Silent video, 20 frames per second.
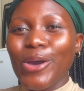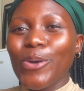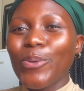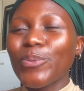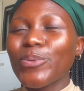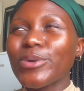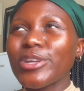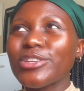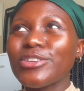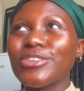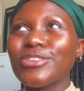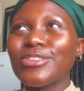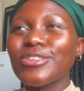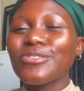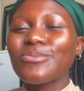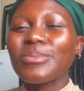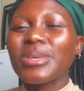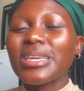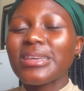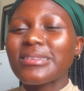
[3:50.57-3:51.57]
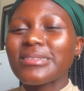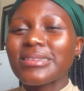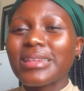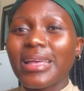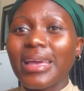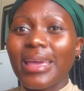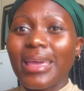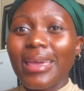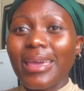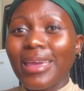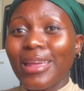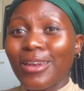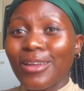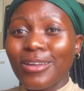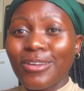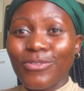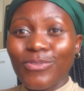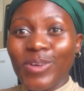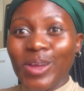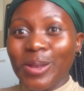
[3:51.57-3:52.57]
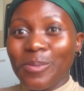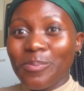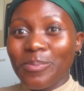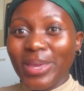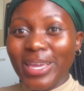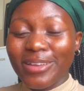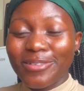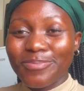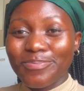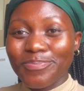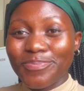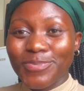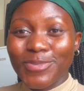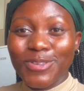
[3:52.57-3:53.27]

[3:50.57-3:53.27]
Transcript: which to me is like a lot of admin.